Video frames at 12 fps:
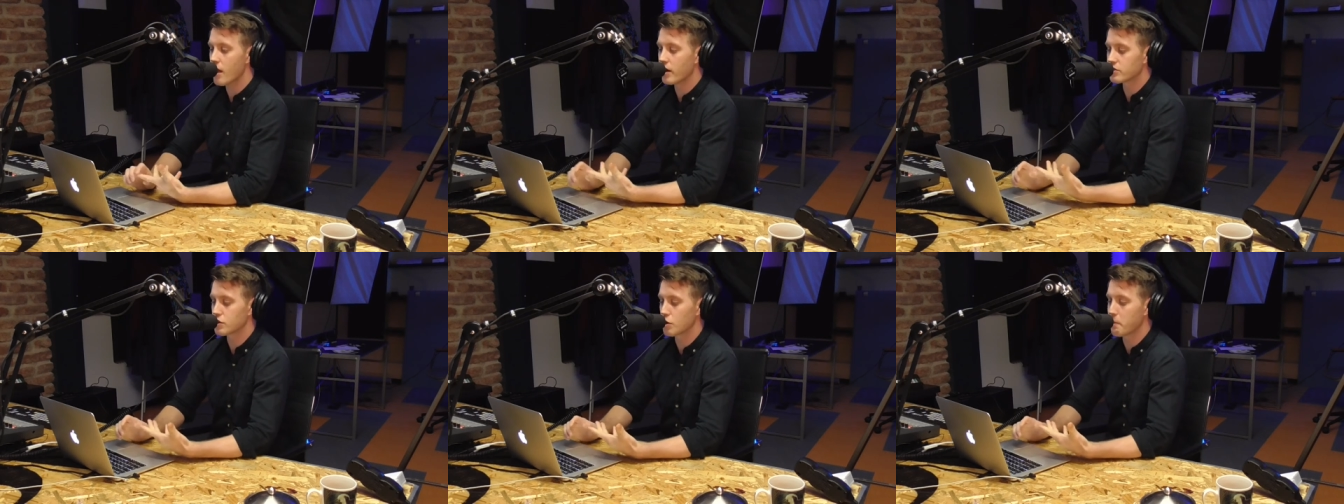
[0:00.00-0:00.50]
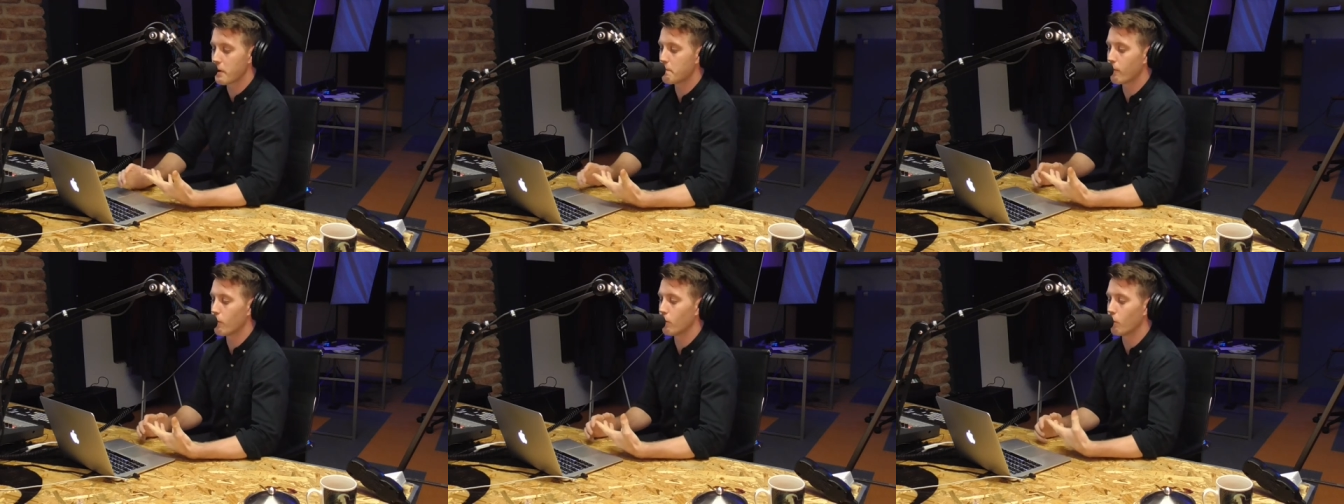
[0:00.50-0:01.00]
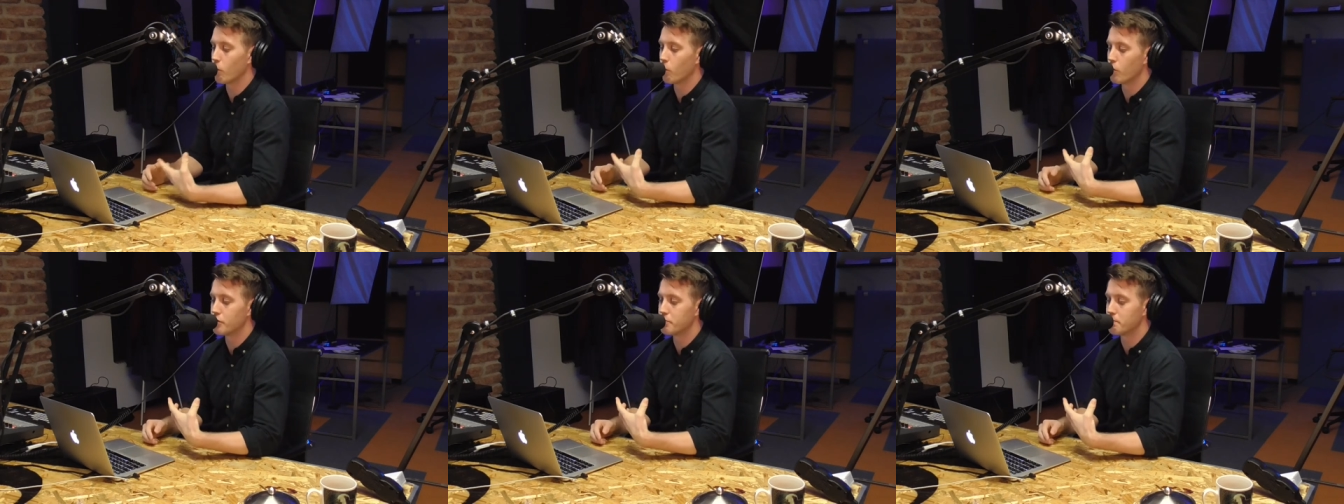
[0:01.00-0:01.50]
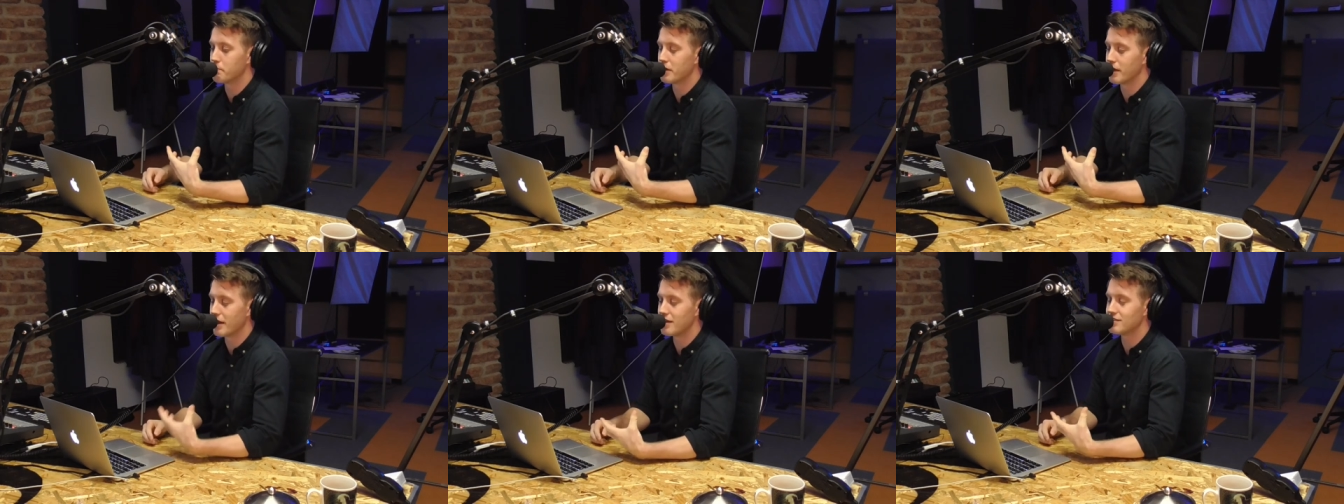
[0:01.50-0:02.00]
And so people would
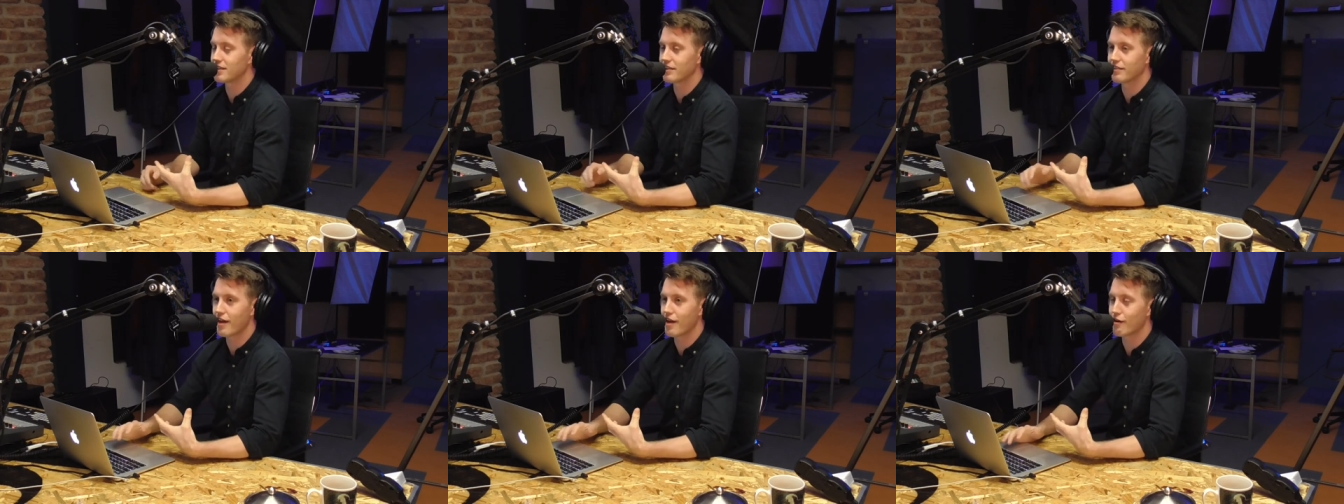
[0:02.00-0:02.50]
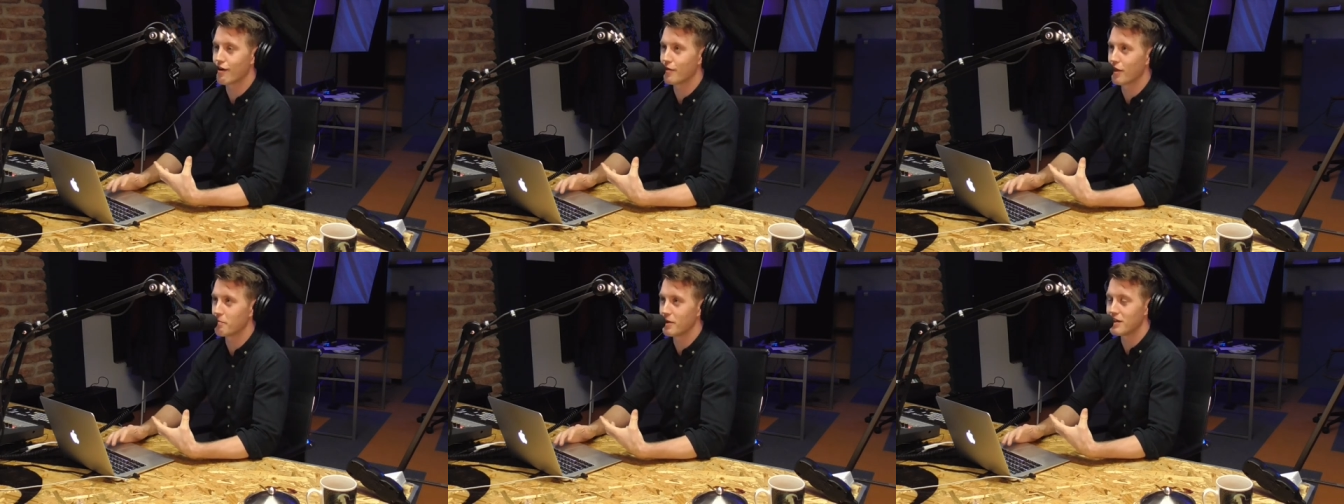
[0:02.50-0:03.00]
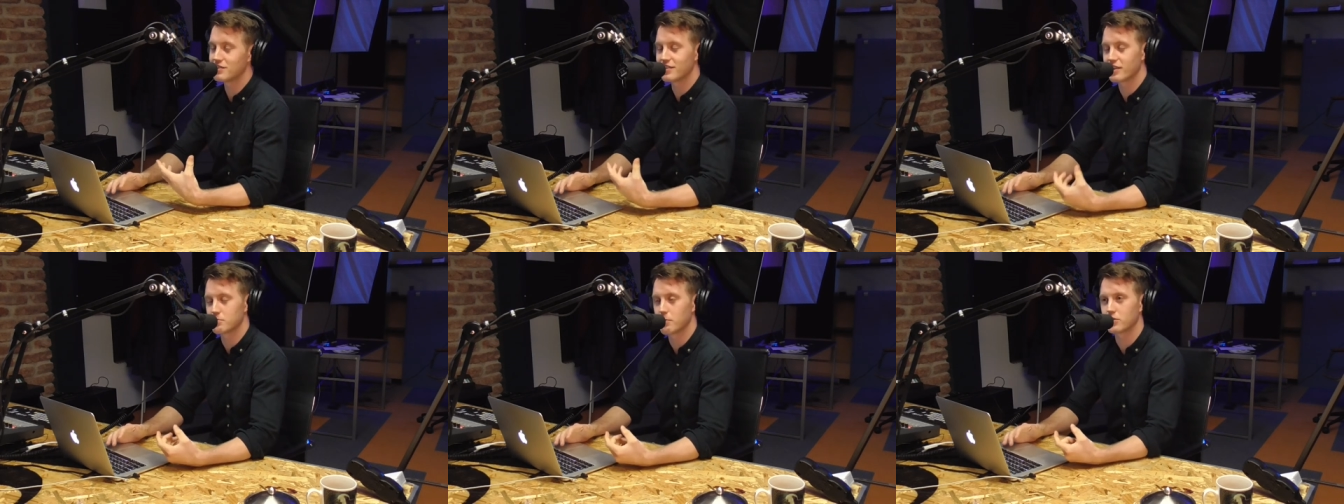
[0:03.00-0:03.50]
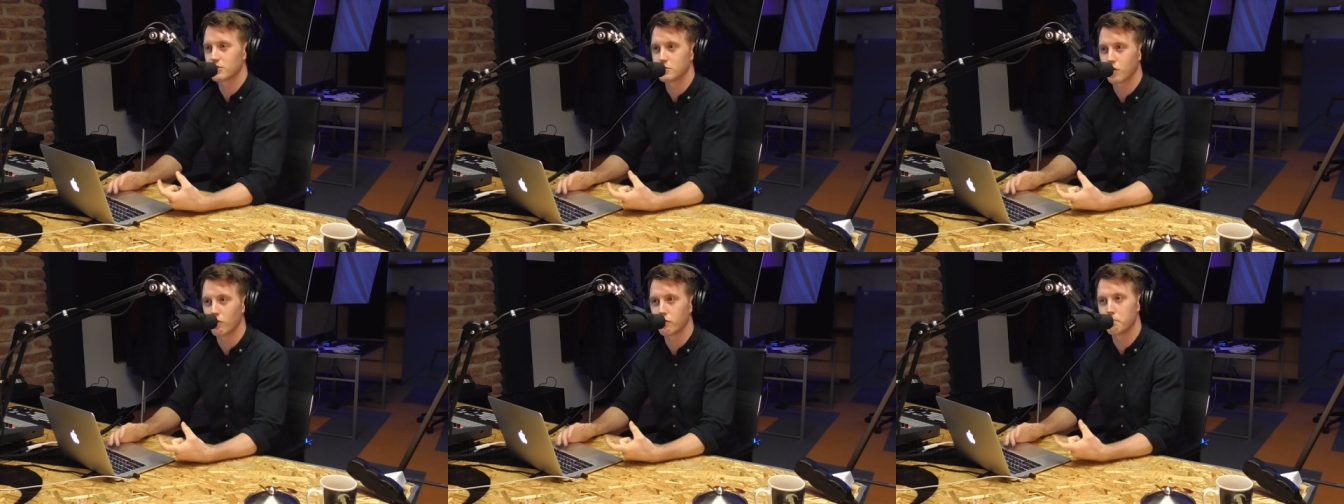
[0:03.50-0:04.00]
be eating their
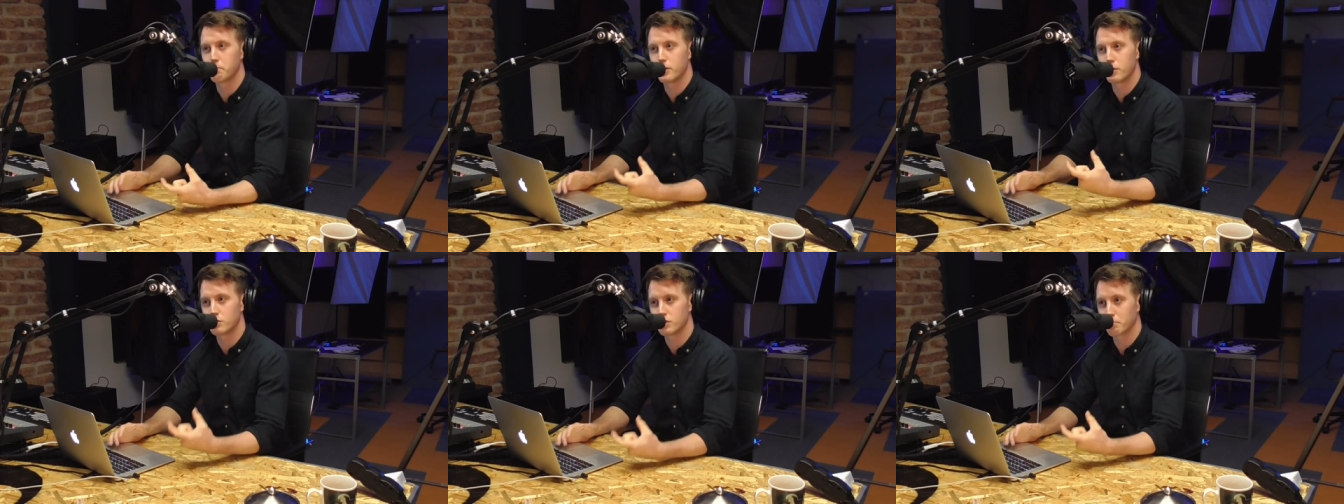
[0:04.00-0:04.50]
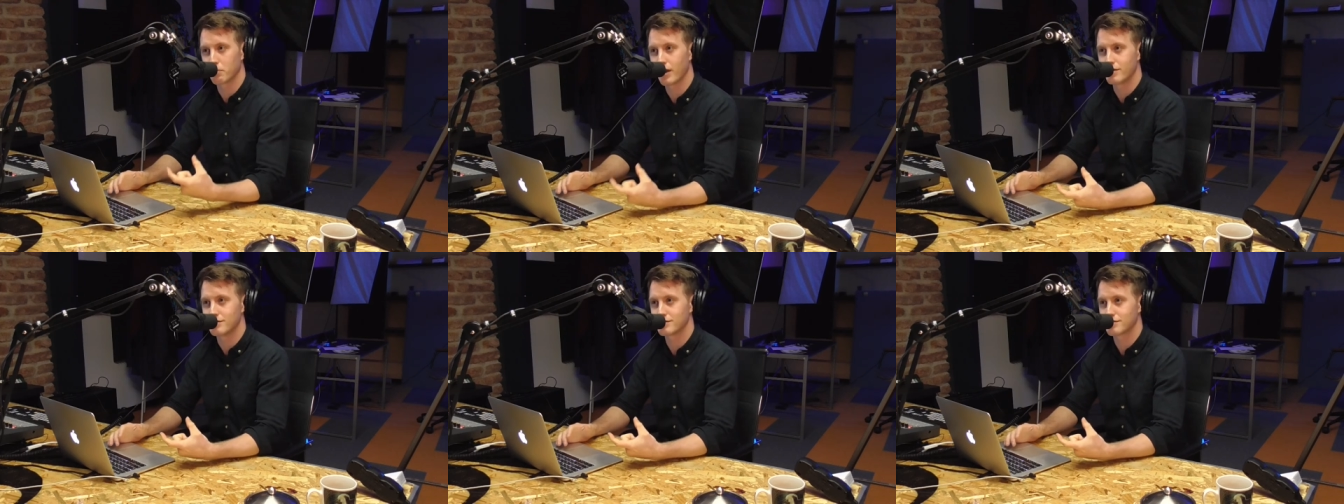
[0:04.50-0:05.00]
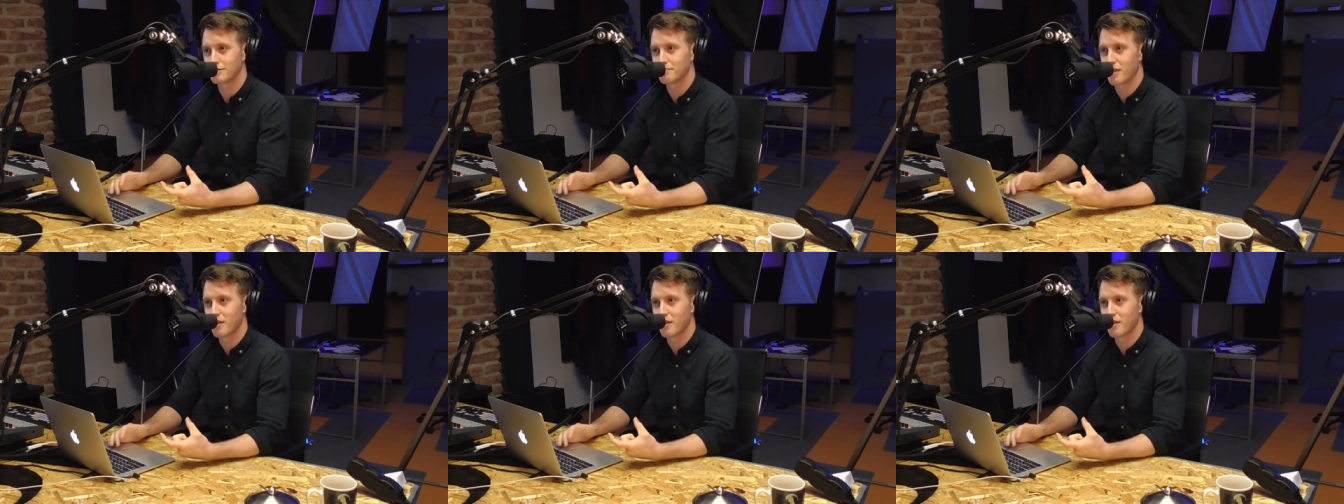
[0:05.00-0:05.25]
tomatoes off of pewter plates,